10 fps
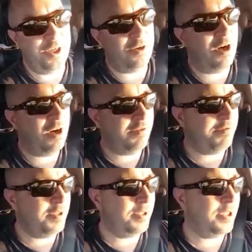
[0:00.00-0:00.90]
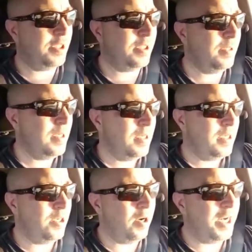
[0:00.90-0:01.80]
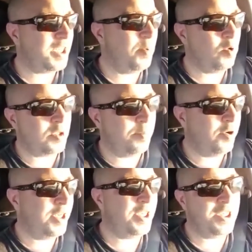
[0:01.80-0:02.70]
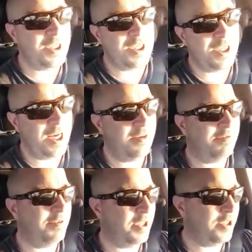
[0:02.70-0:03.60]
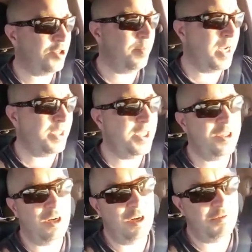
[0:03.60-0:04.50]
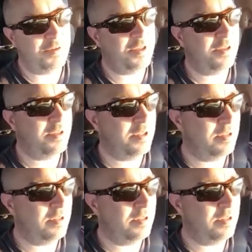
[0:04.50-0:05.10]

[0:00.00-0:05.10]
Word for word: off, and uh, you know I expose a pretty decent set of uh, German Titovs, and uh,